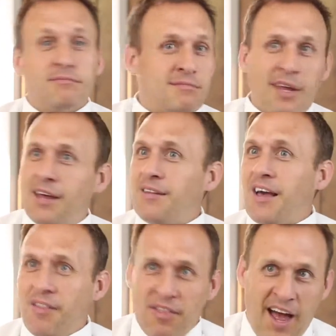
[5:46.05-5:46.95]

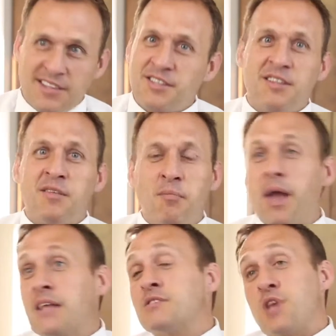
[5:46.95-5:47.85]
And that's the
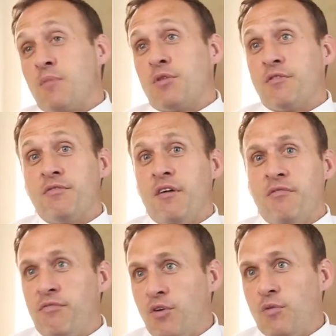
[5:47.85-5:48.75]
main staple
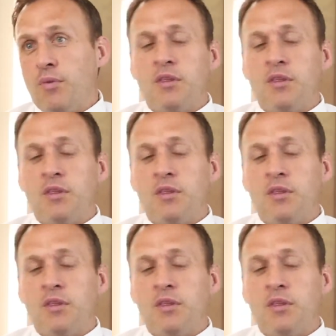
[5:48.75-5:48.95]
of food.